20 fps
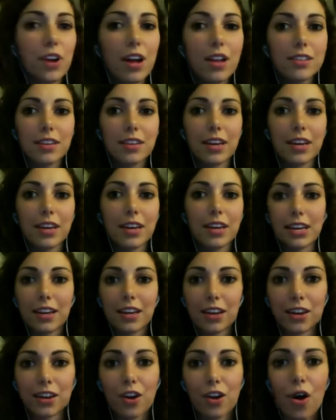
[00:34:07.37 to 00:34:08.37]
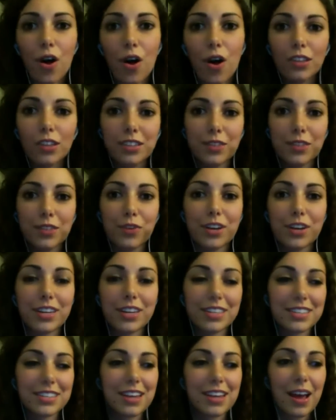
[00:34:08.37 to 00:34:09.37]
is, like, in all
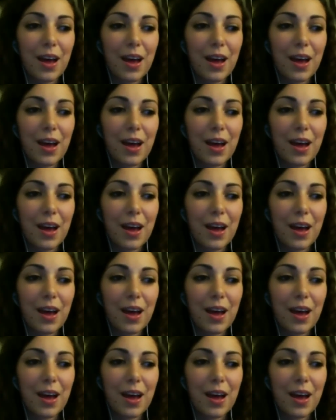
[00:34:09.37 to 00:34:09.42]
different